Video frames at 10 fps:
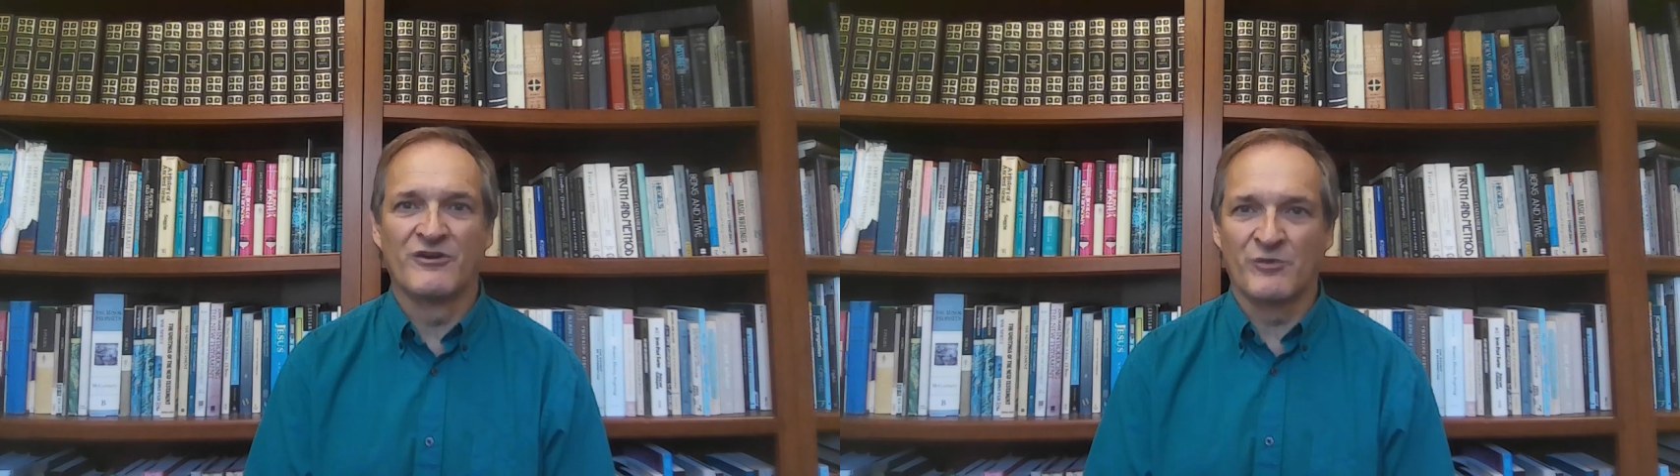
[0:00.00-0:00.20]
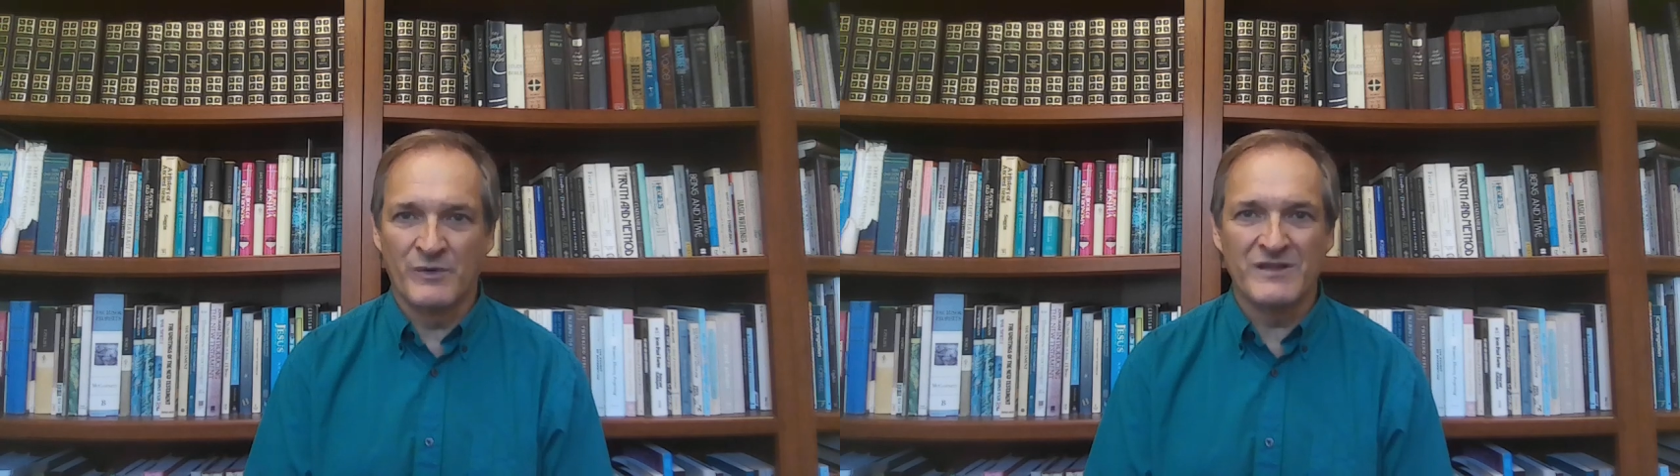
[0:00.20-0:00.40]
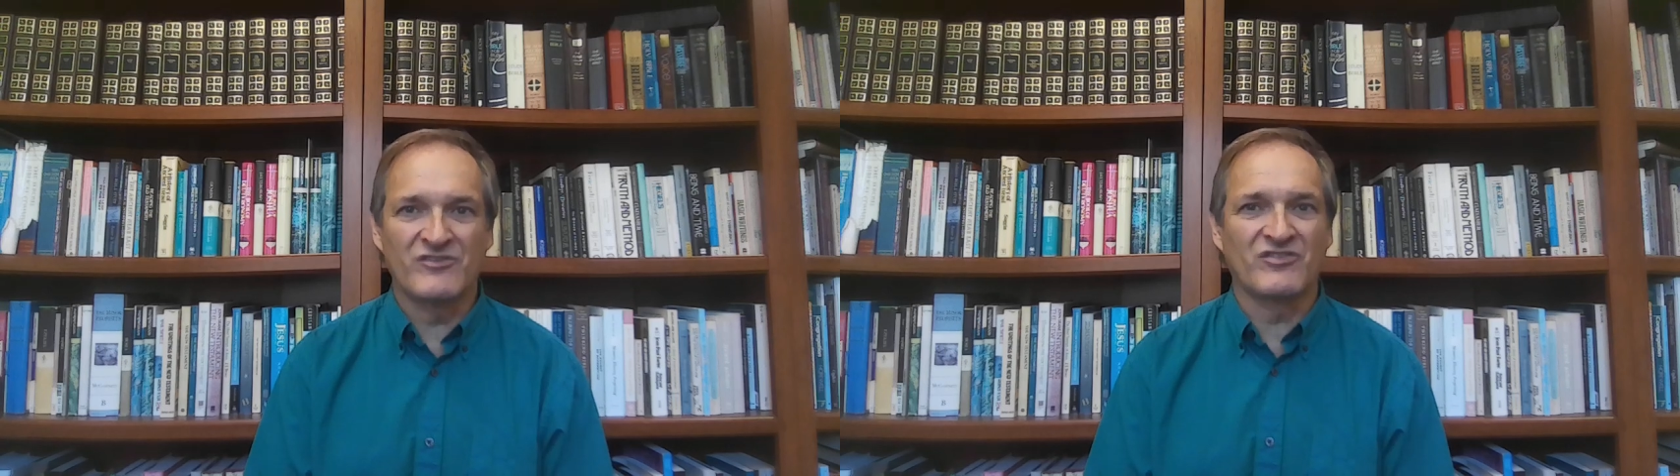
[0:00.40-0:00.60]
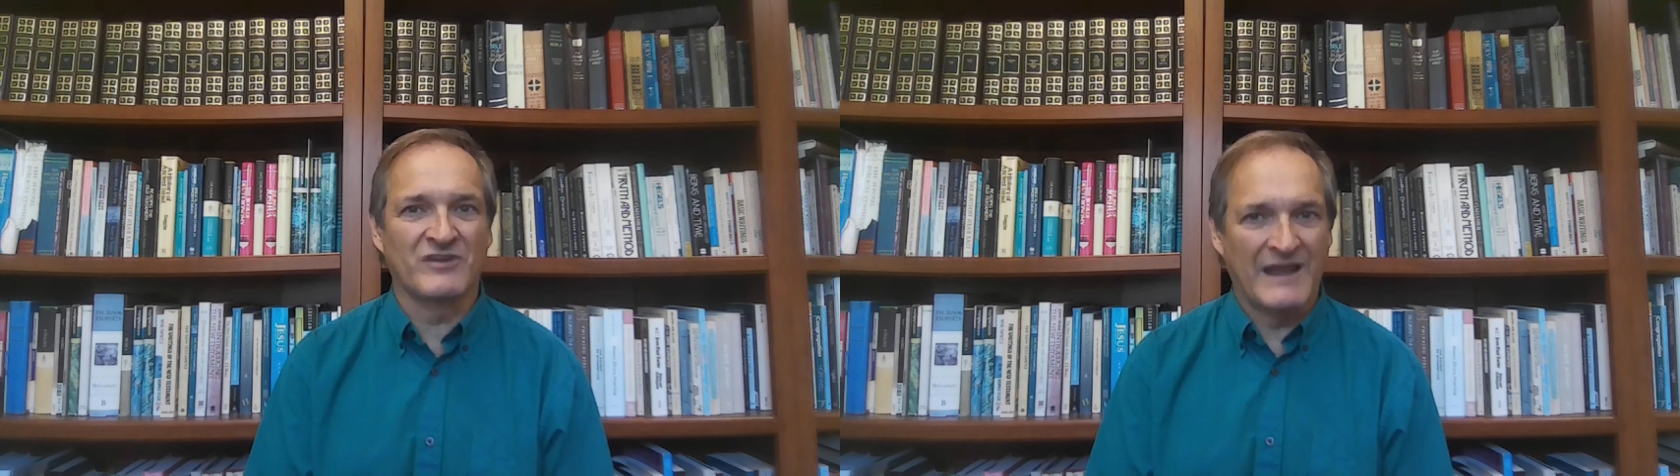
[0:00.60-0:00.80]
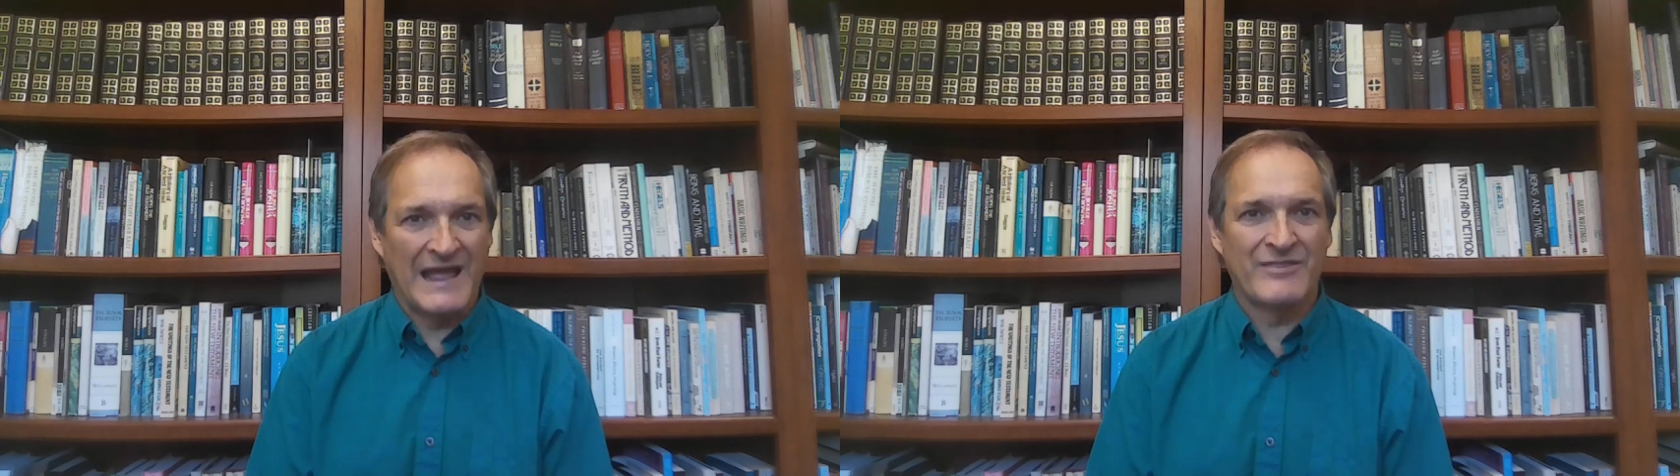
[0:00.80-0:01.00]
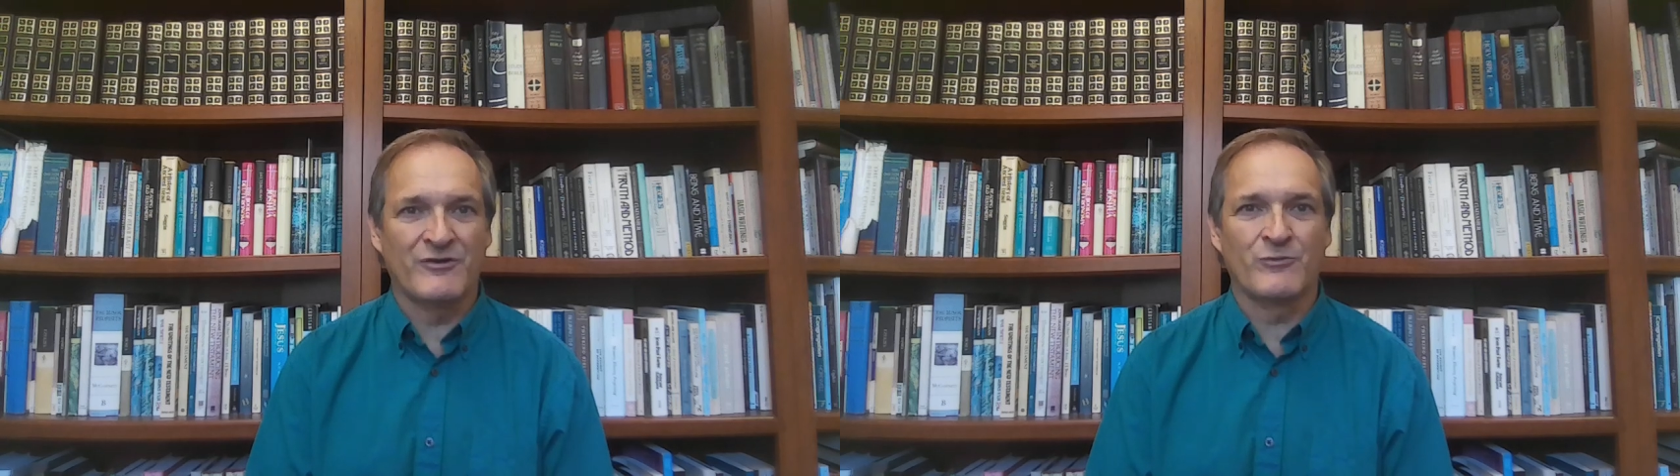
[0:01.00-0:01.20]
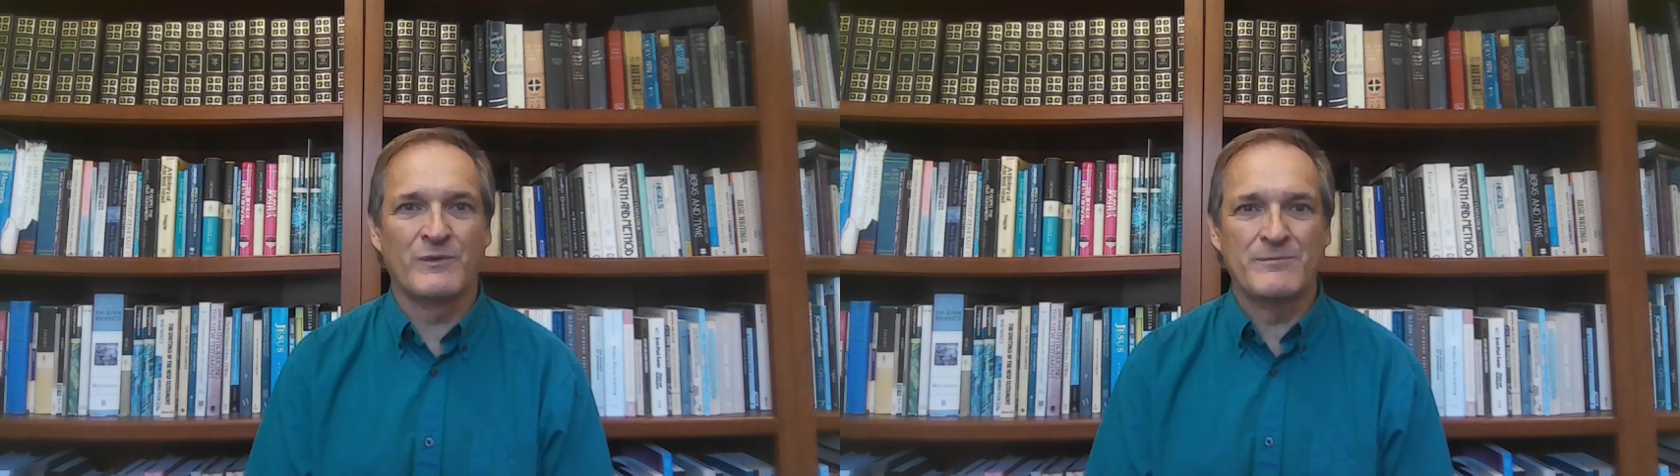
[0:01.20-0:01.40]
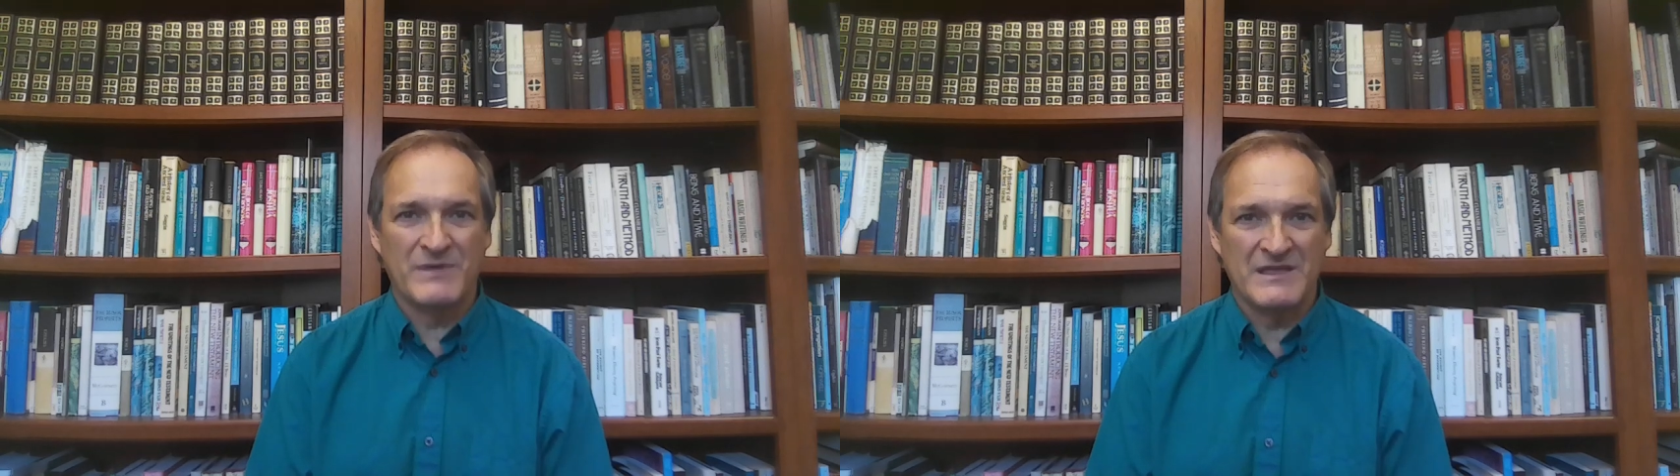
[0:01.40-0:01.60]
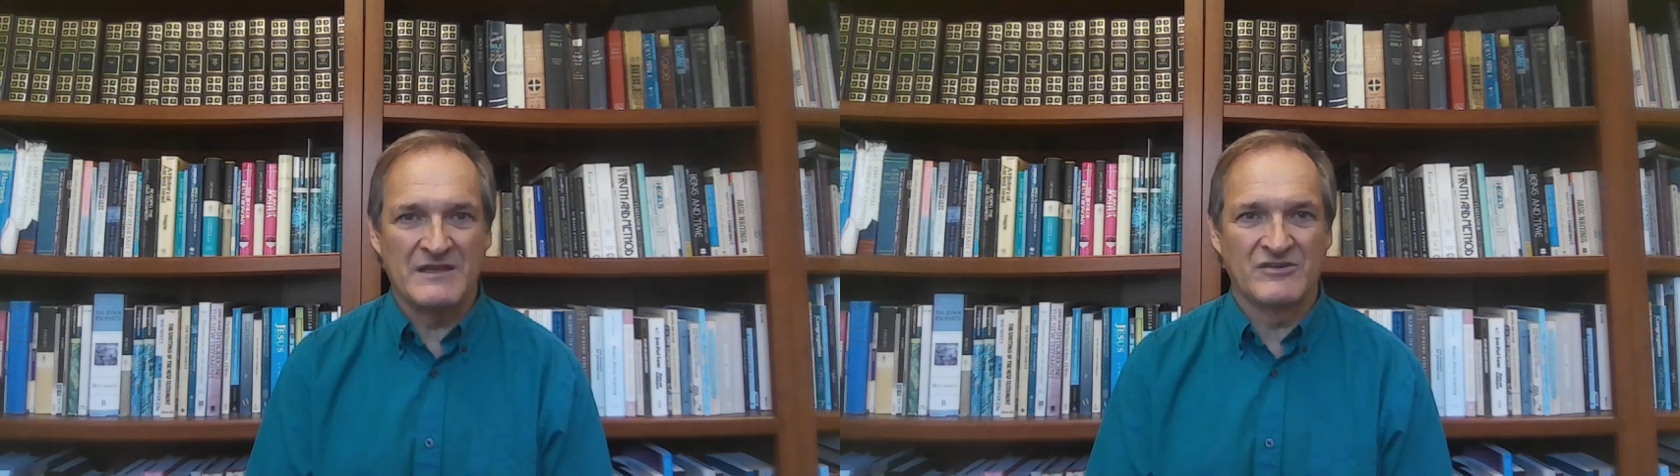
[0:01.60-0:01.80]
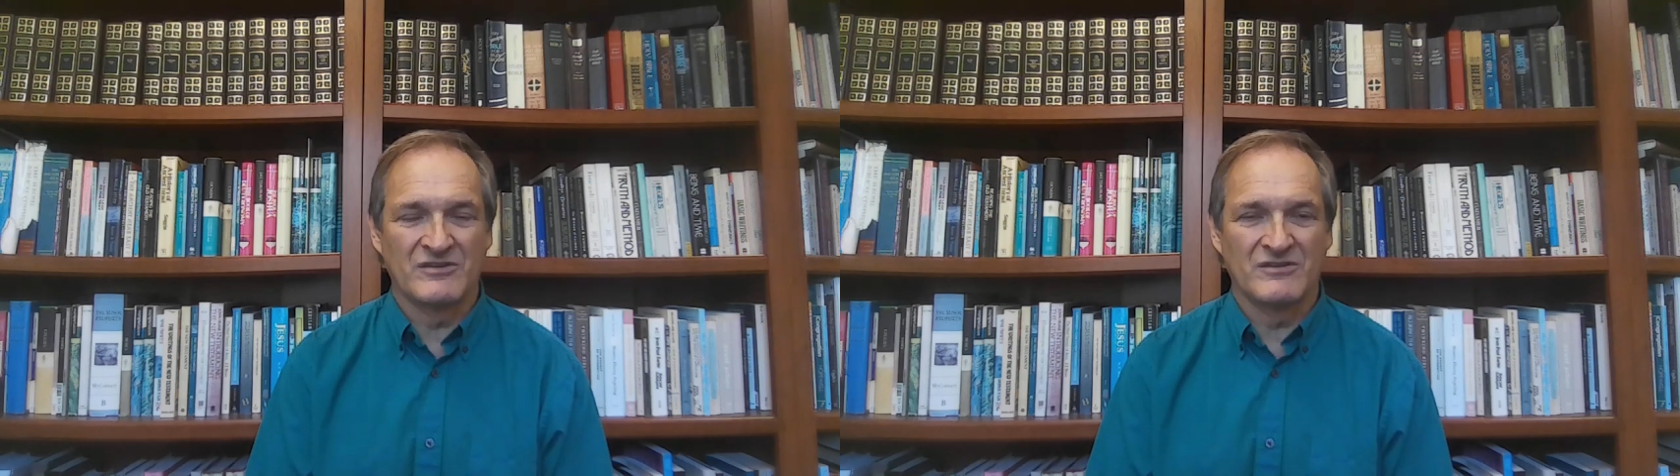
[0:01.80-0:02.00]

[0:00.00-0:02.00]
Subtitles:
Rinse, lather, repeat.